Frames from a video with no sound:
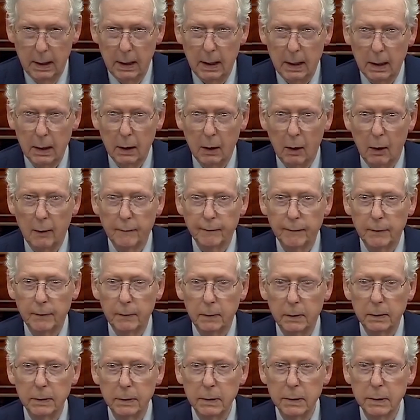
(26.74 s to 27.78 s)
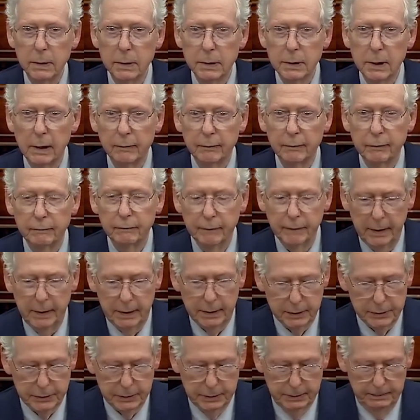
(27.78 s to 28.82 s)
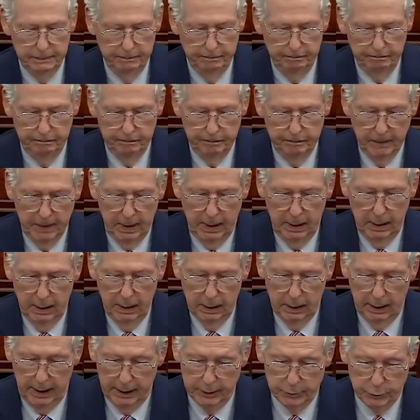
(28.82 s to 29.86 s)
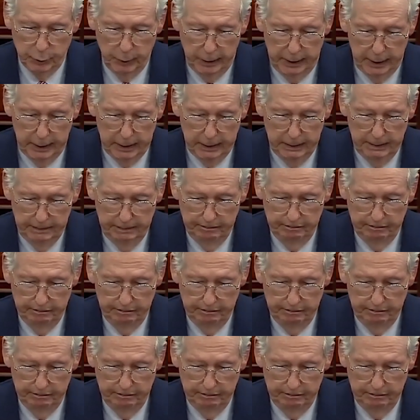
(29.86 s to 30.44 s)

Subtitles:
and lawful self-defense. Last week,